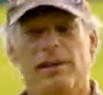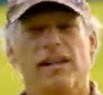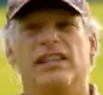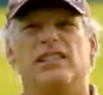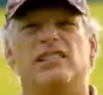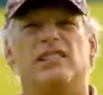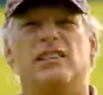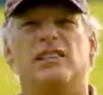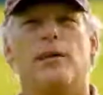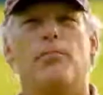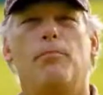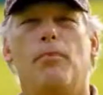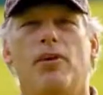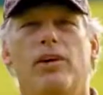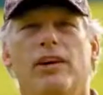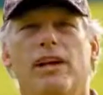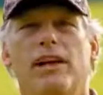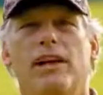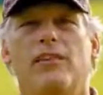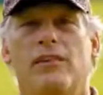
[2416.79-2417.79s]
It's
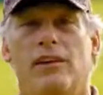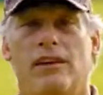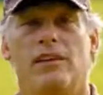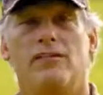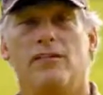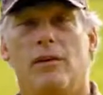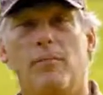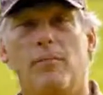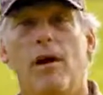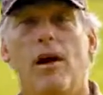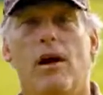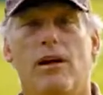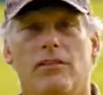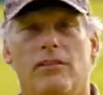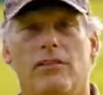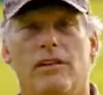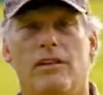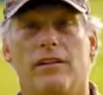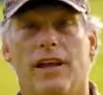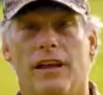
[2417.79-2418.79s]
simple and easy, and it's a
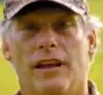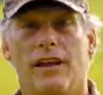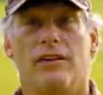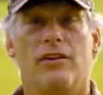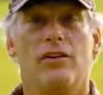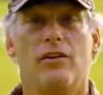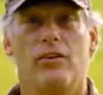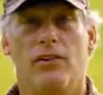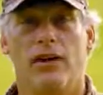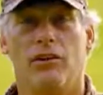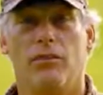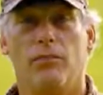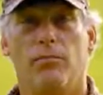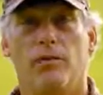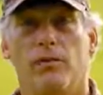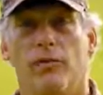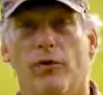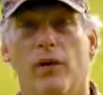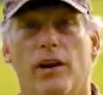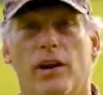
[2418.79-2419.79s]
must that you do this
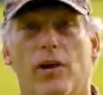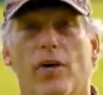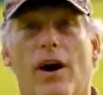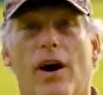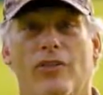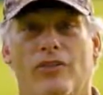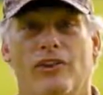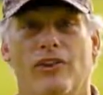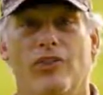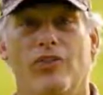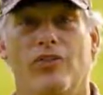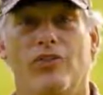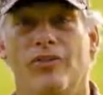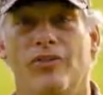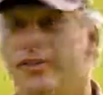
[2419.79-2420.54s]
before you go out and use